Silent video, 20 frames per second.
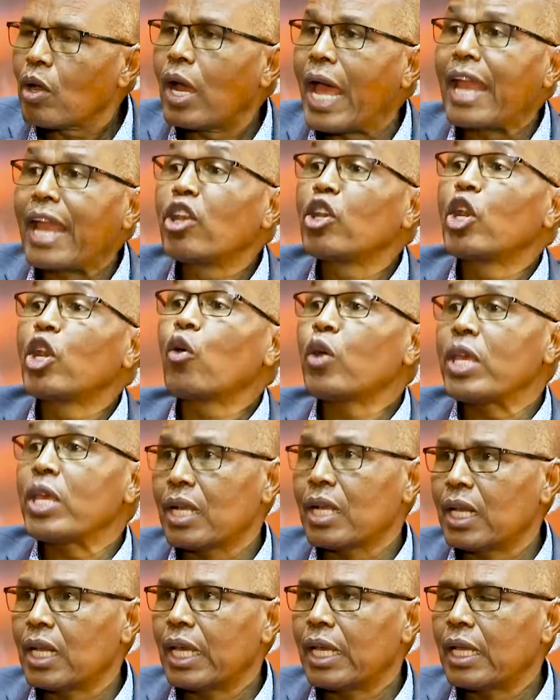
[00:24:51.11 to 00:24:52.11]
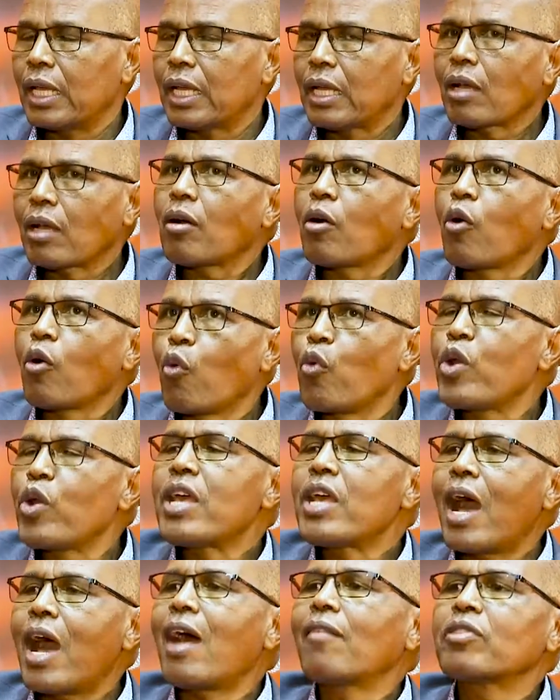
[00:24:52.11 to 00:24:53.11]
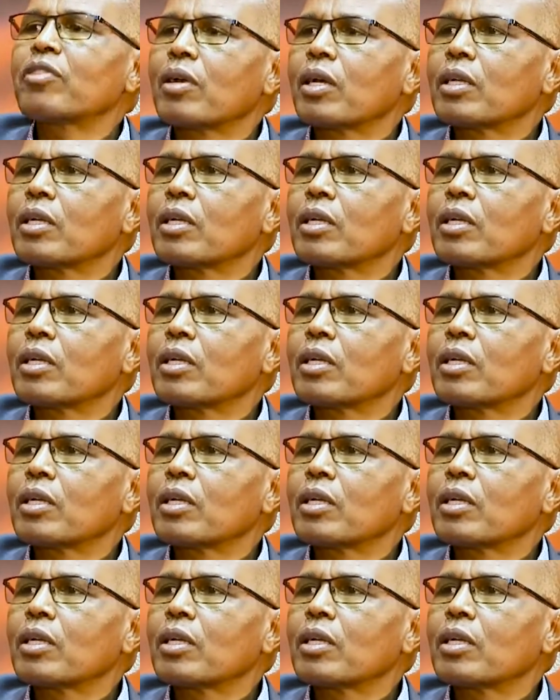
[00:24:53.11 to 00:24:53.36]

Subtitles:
unknowingly, we have